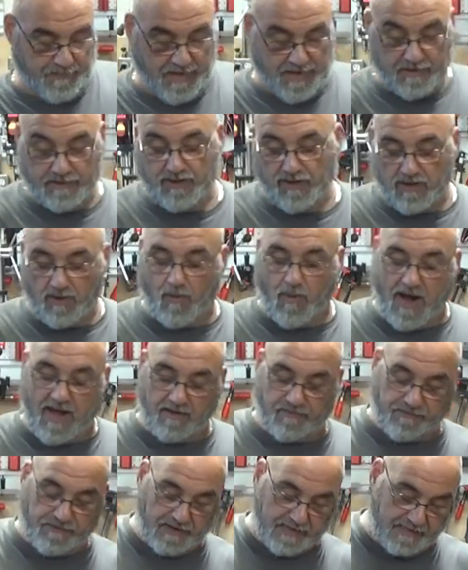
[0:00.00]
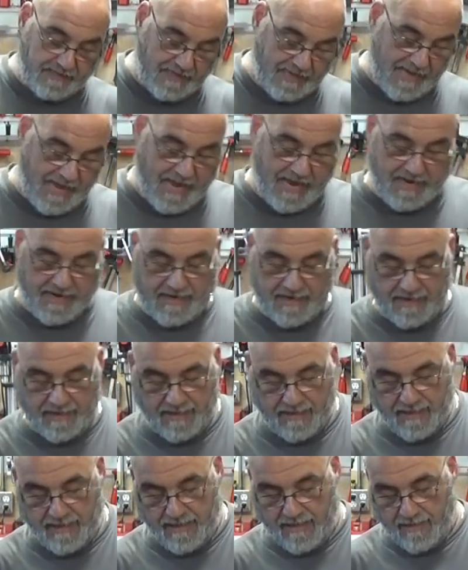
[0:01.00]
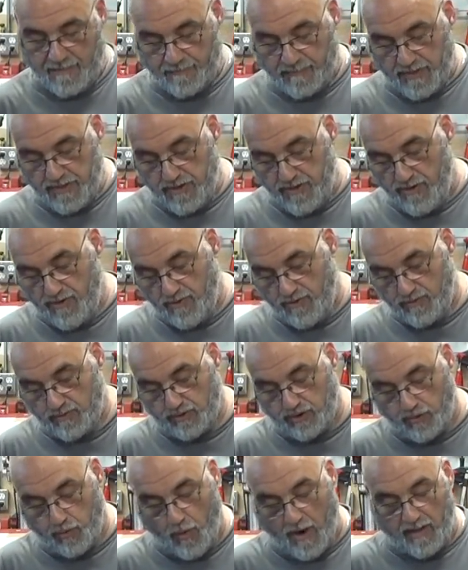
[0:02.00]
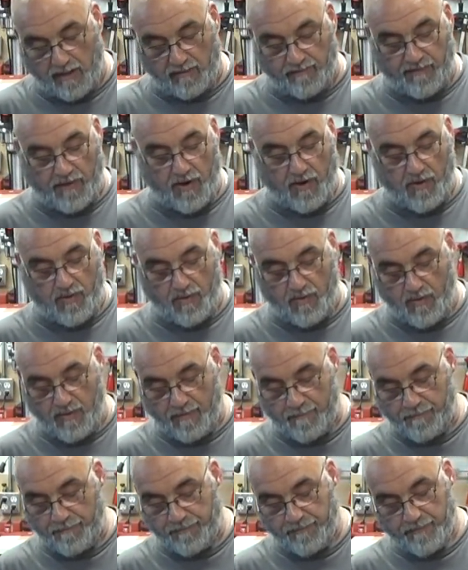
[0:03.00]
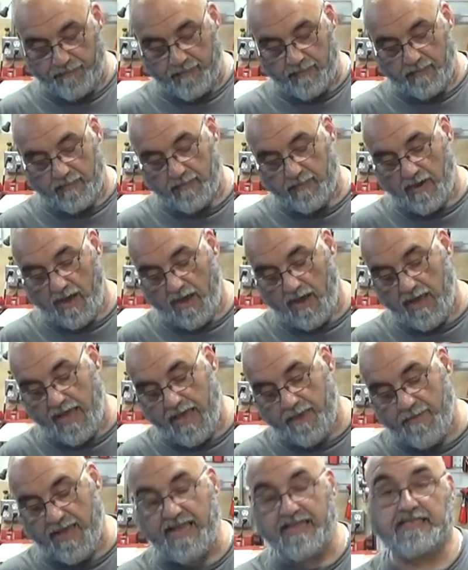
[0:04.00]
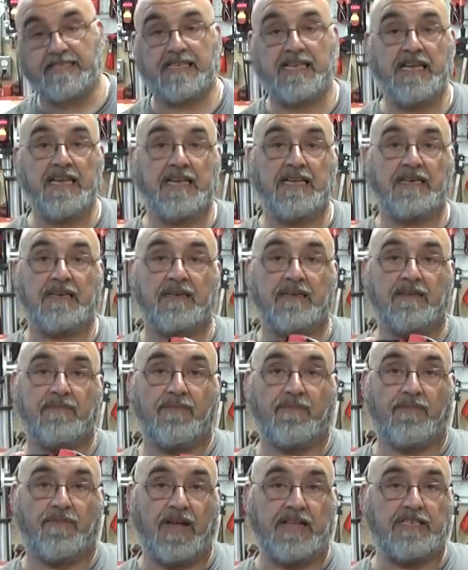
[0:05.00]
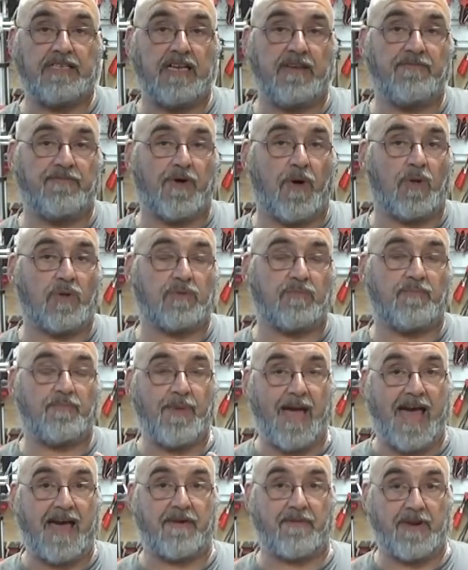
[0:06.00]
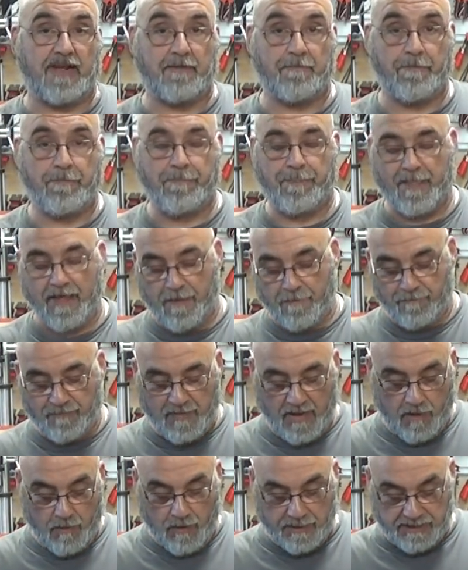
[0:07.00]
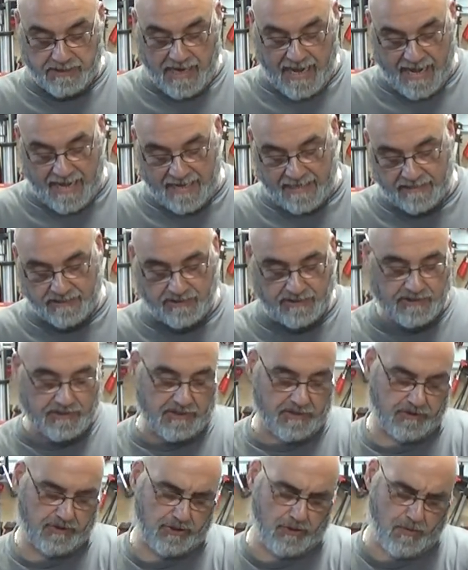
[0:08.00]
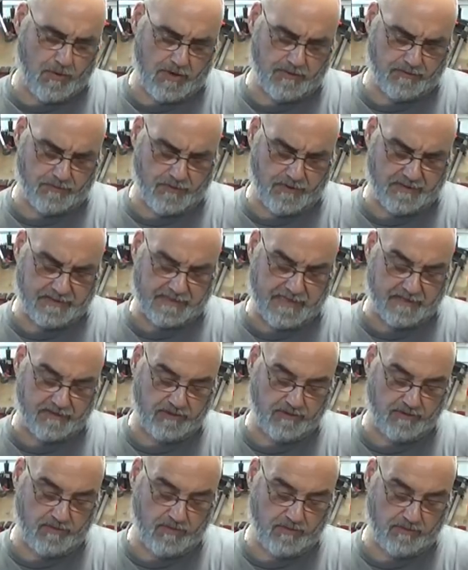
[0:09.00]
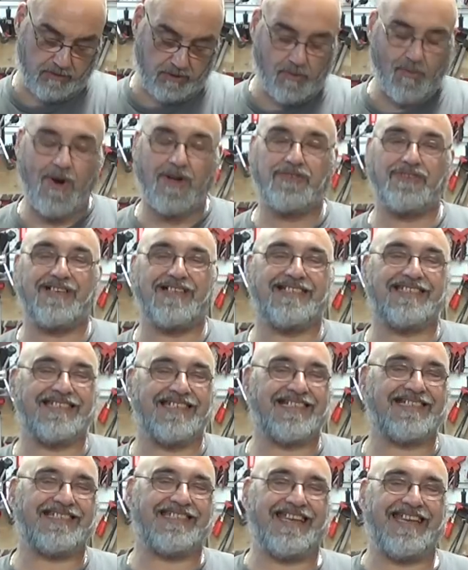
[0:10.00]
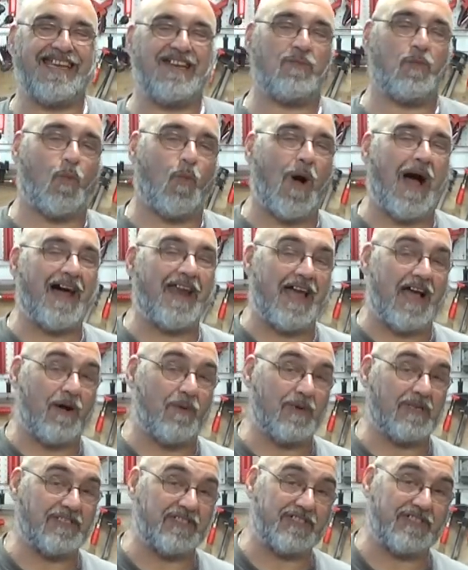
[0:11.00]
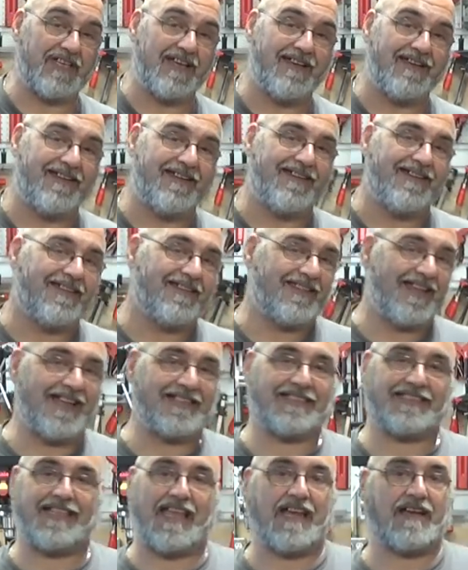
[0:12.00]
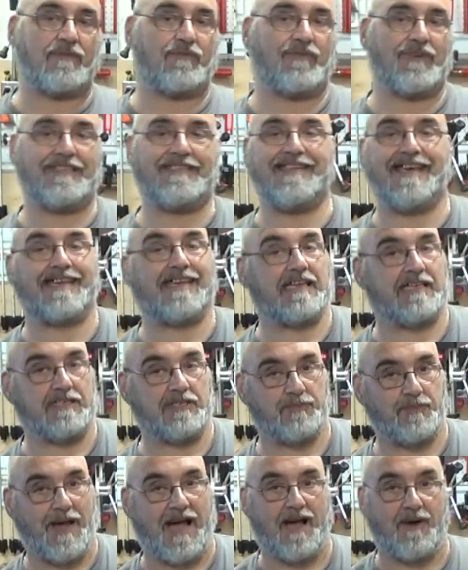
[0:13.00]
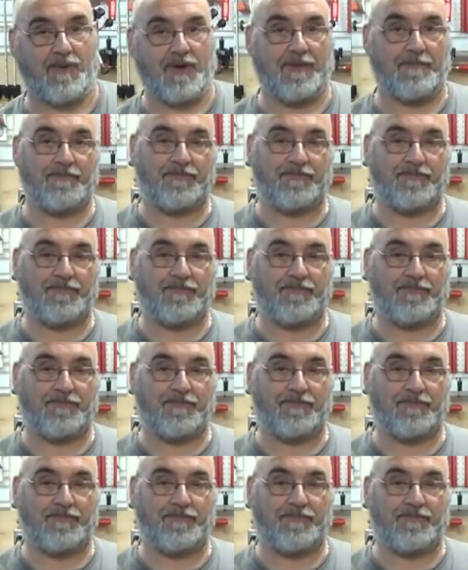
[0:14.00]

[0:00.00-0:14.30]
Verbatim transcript: and it took a while for, to get it, the new 12.0 uh, M18 18 volt battery, which has 200, what is that, 216 watt hours. That's like ridiculous power.